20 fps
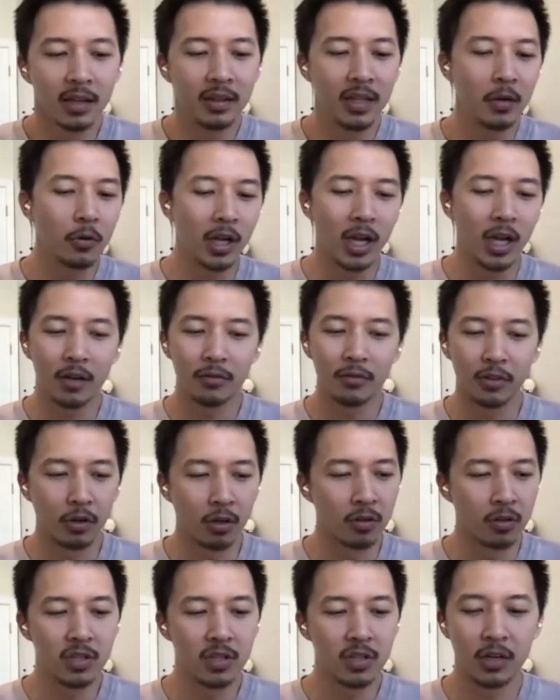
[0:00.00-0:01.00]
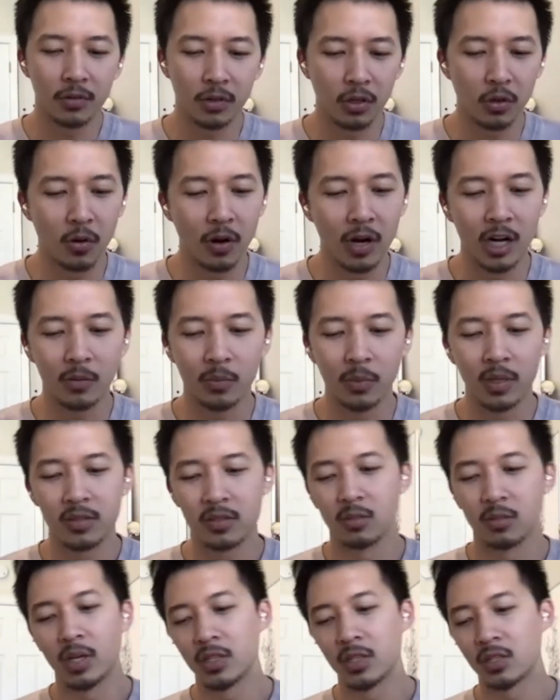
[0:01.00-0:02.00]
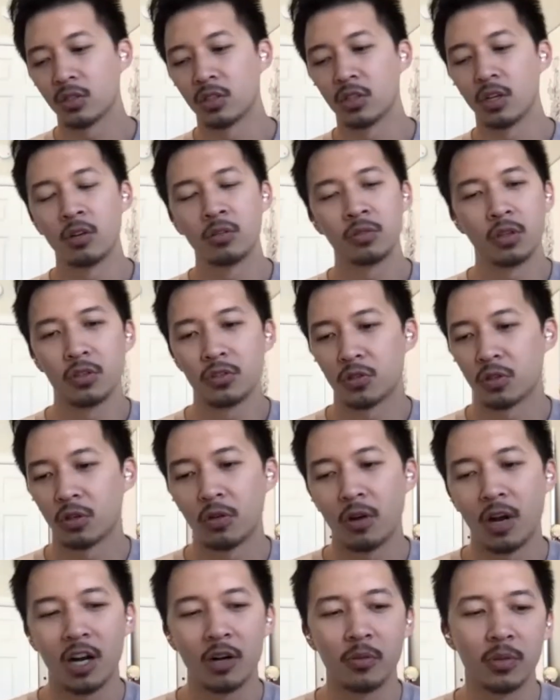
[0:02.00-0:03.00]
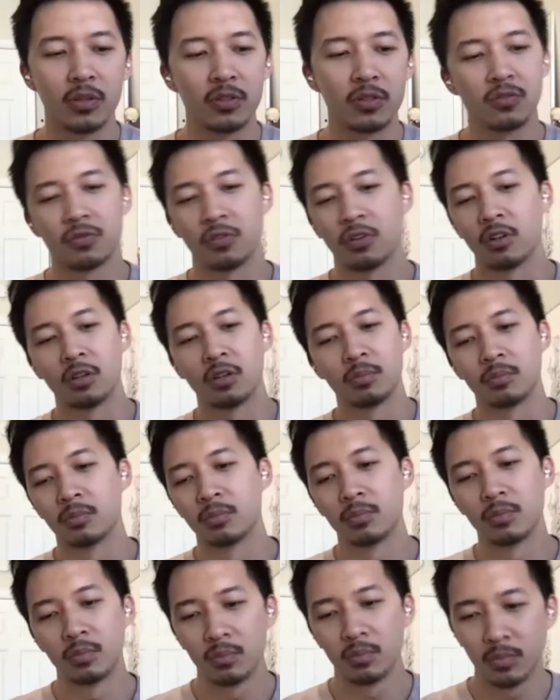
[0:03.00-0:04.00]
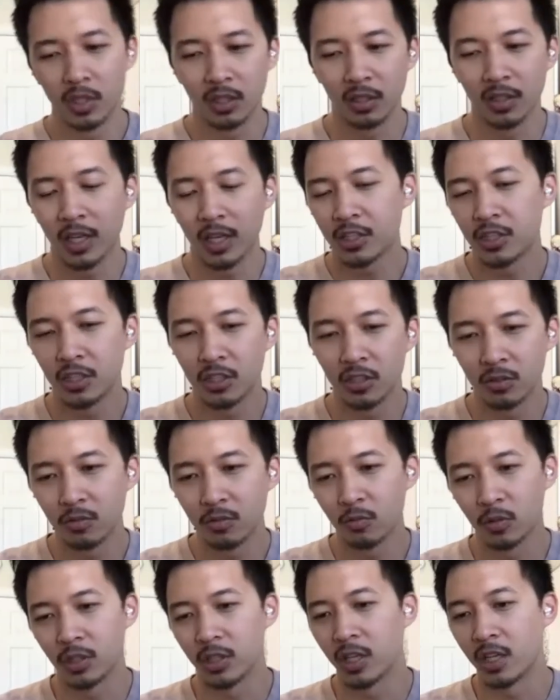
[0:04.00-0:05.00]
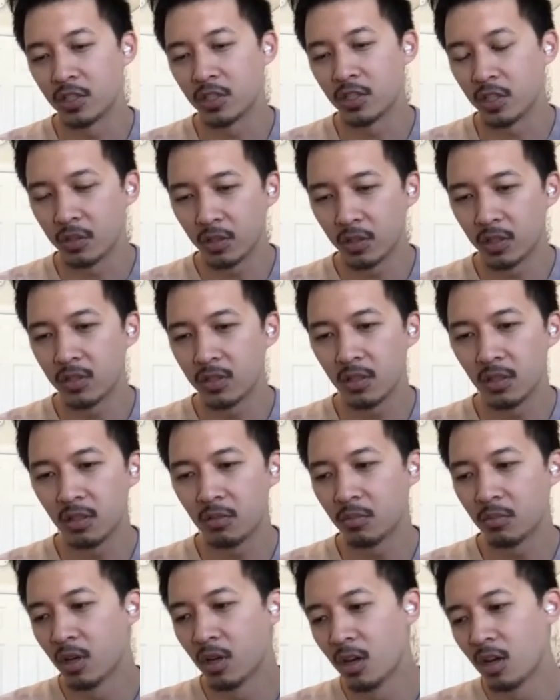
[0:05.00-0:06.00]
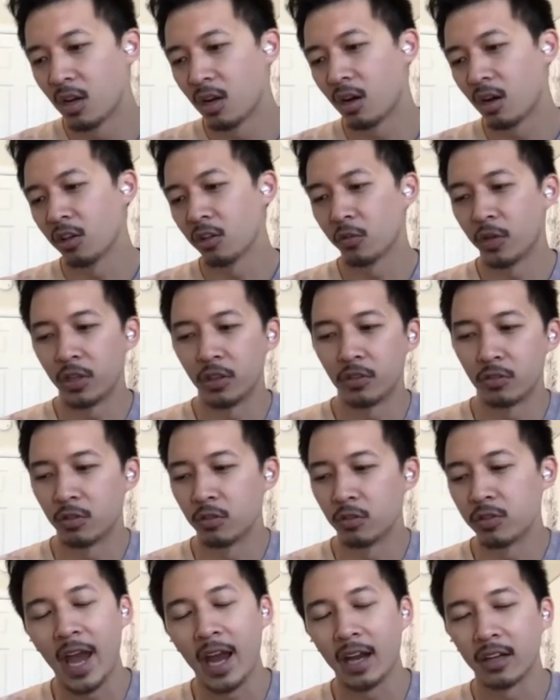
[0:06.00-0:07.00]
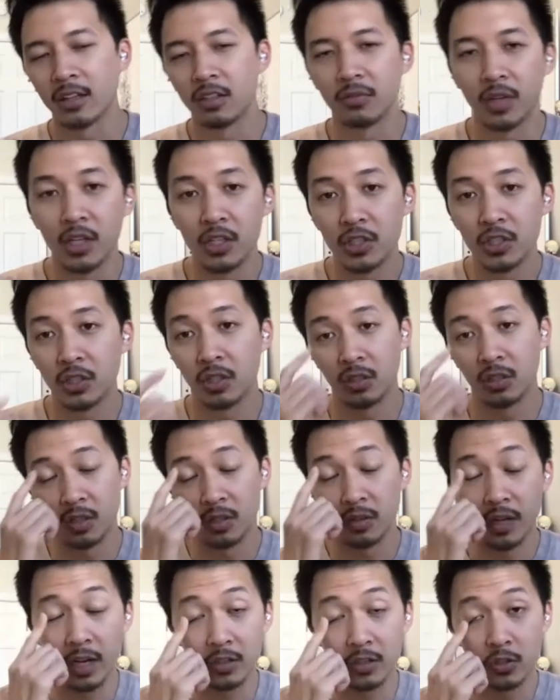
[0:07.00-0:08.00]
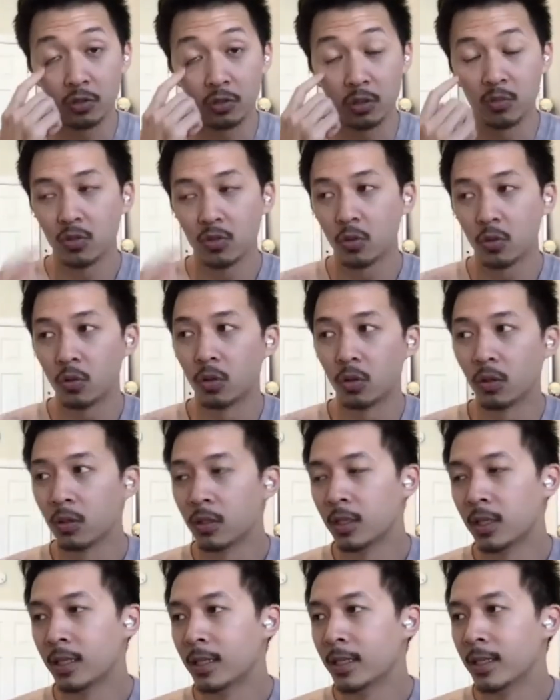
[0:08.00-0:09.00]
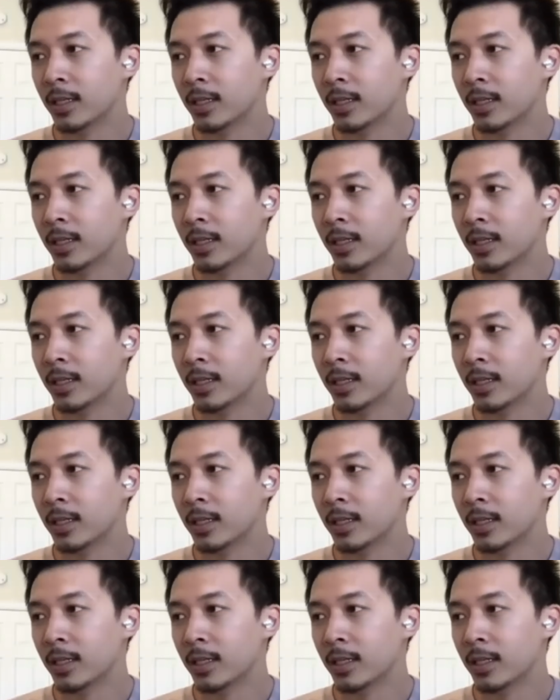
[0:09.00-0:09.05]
And they would have their own set of requirements and basically own those requirements from collection with the engineering team all the way through to activation in their downstream tool.